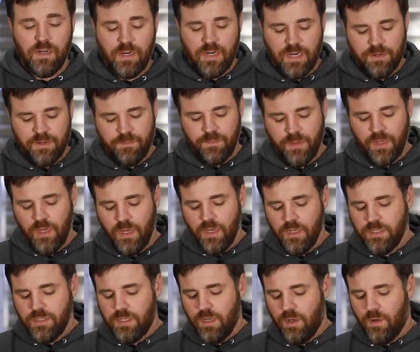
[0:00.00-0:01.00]
All right,
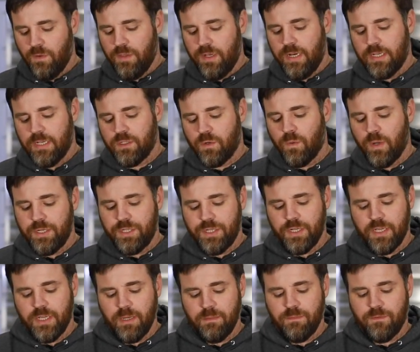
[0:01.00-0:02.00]
so the next
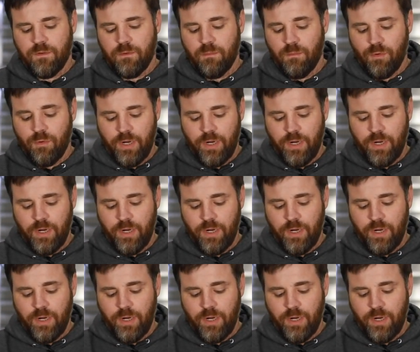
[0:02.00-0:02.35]
question comes from